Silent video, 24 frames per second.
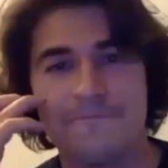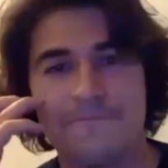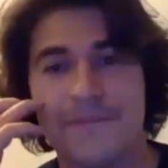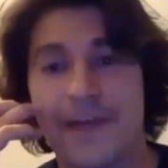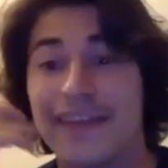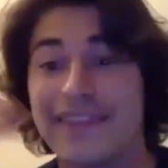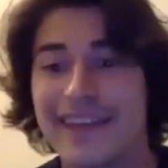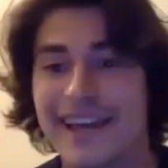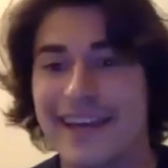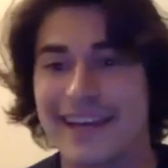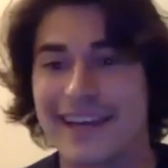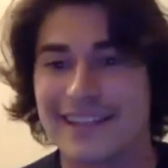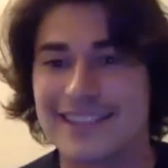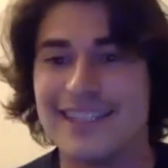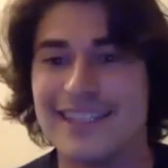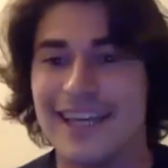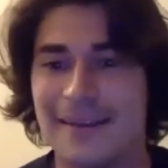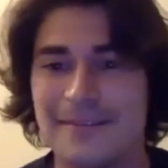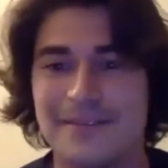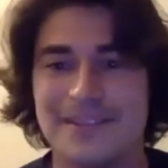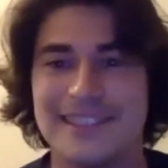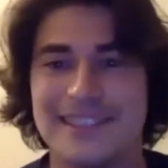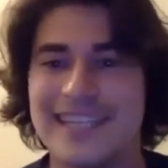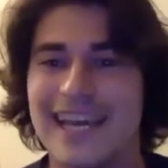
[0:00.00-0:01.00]
And like
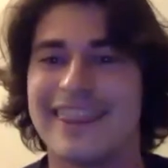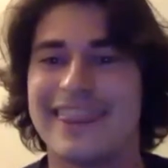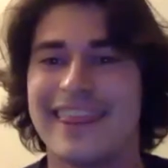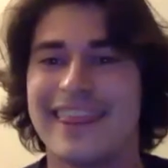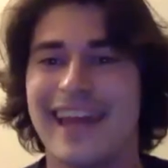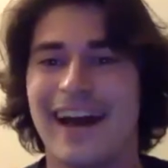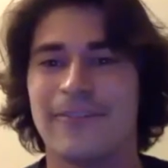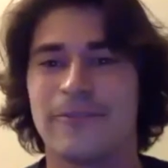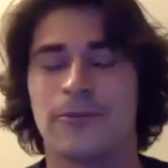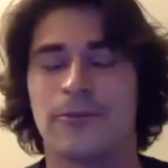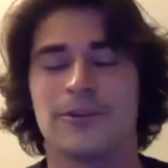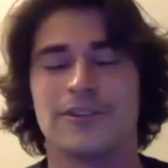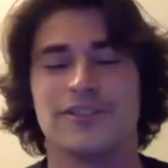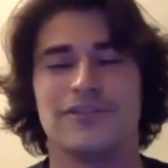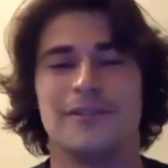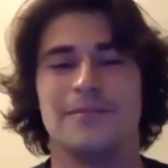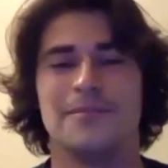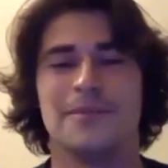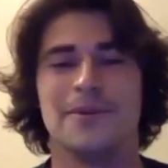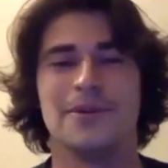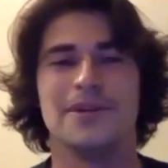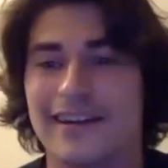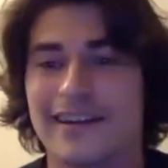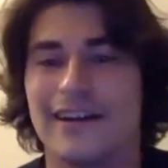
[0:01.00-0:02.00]
to get that forced
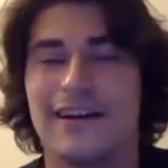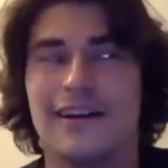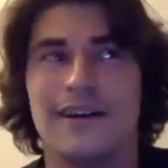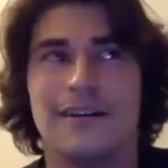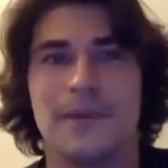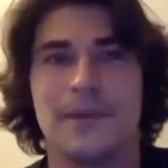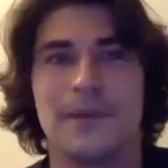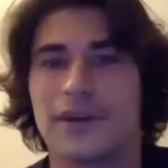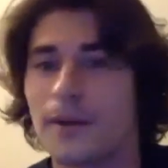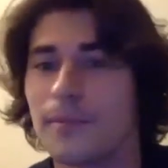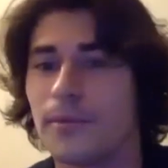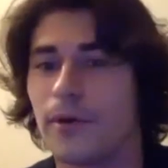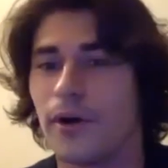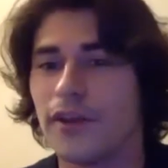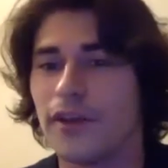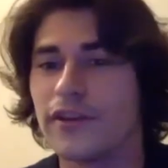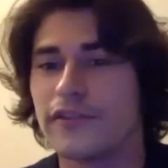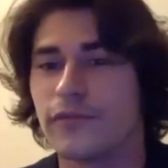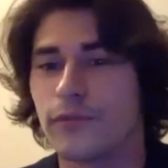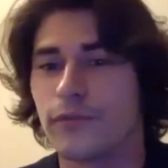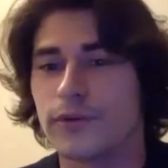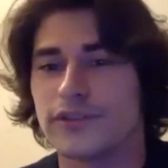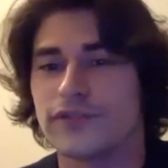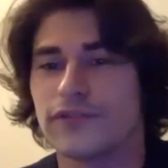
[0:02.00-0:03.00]
fumble, a couple
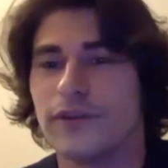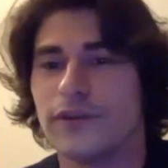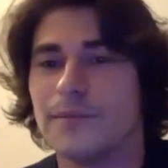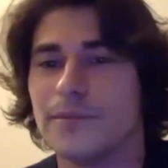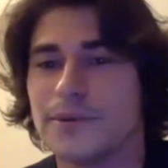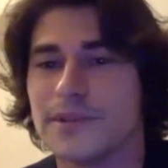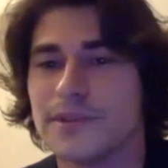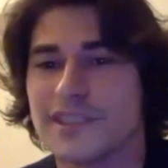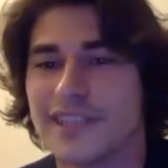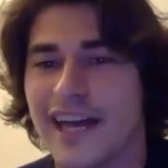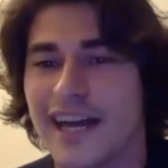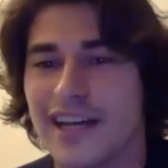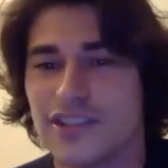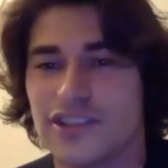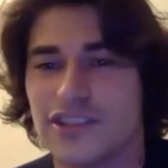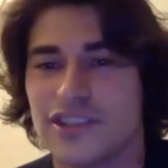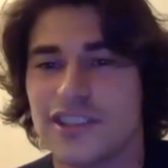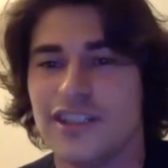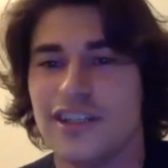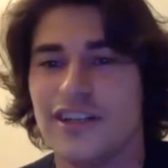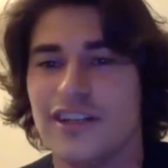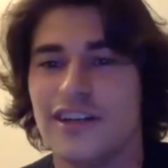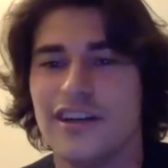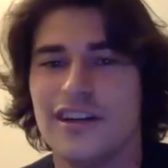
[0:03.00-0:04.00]
other forced fumbles last
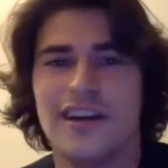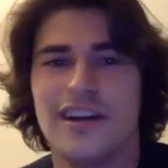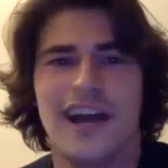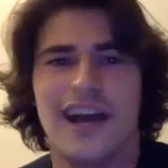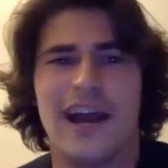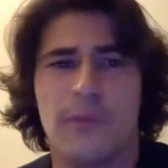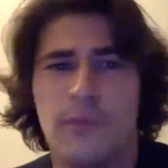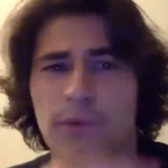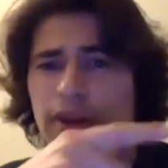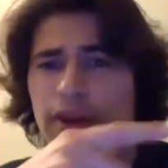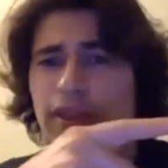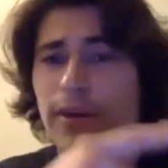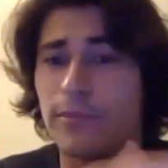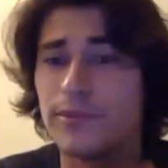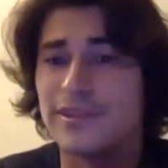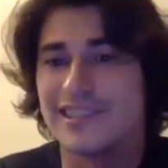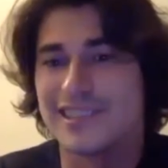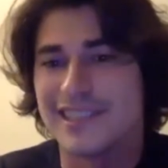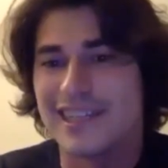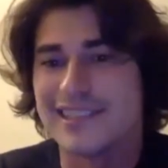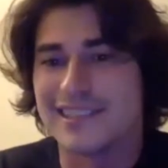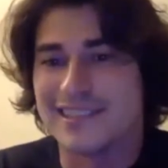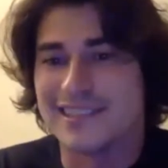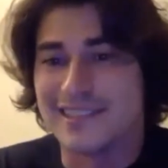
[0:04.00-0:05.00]
year, and one of them was
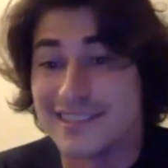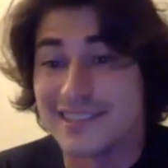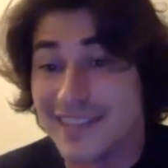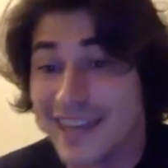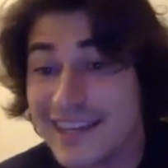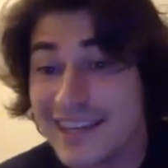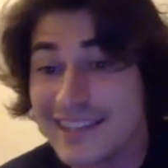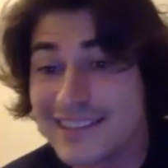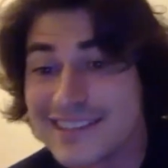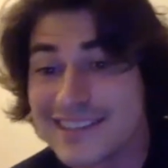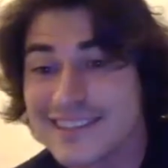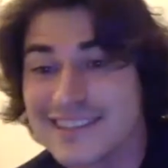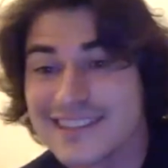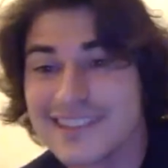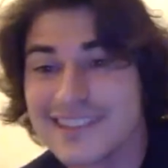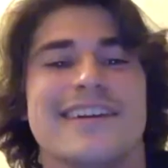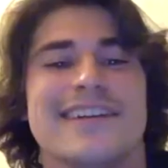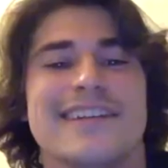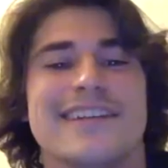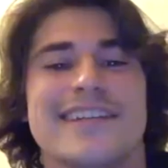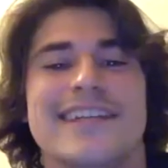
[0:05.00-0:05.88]
against the Saints.